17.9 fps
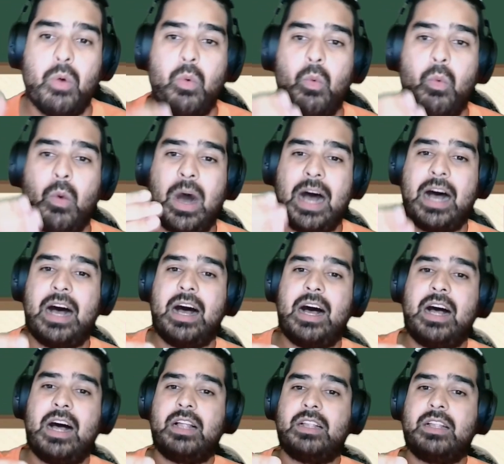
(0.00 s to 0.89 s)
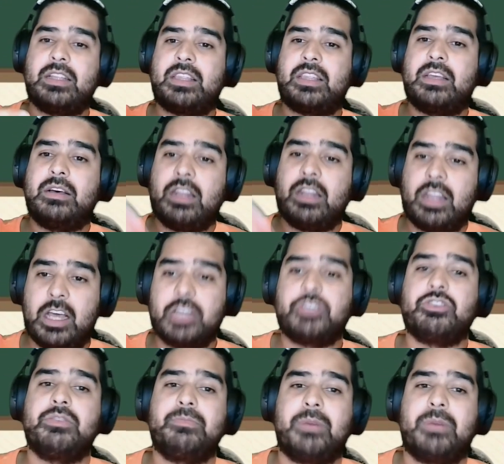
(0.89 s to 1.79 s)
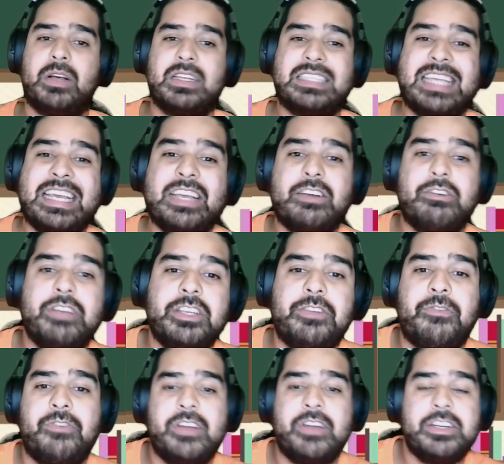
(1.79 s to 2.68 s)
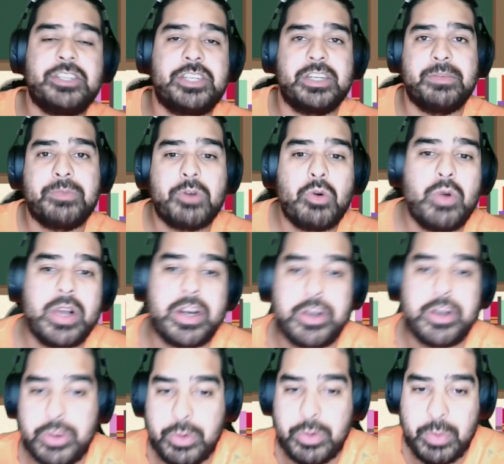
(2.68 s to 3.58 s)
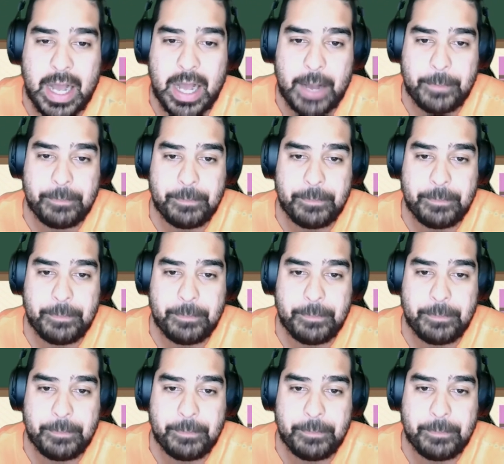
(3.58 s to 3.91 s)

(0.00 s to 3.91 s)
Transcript: while the Luxury Balls increase friendship quicker throughout.